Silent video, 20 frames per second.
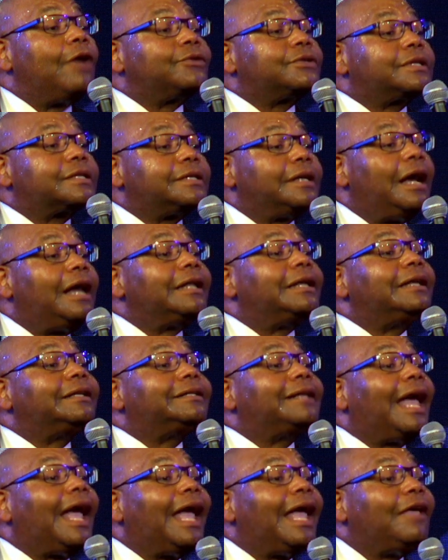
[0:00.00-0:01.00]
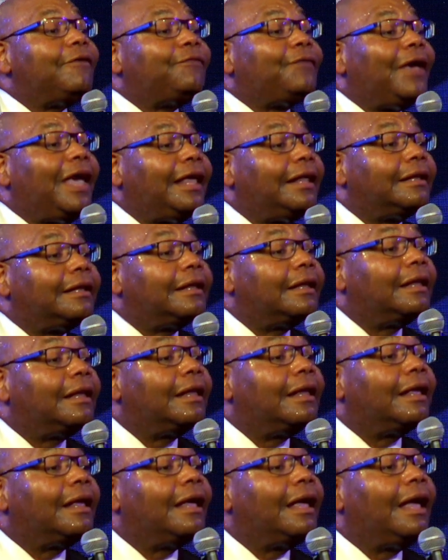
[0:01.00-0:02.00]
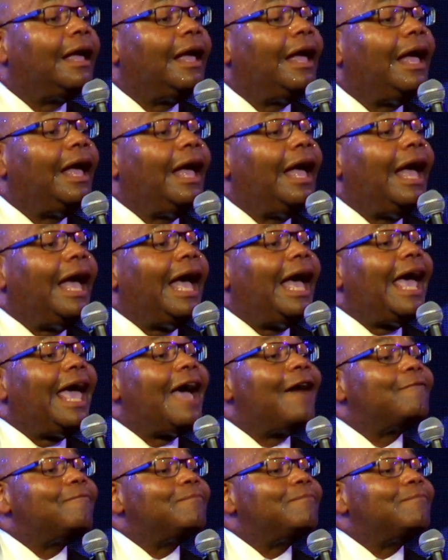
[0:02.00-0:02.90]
son of David have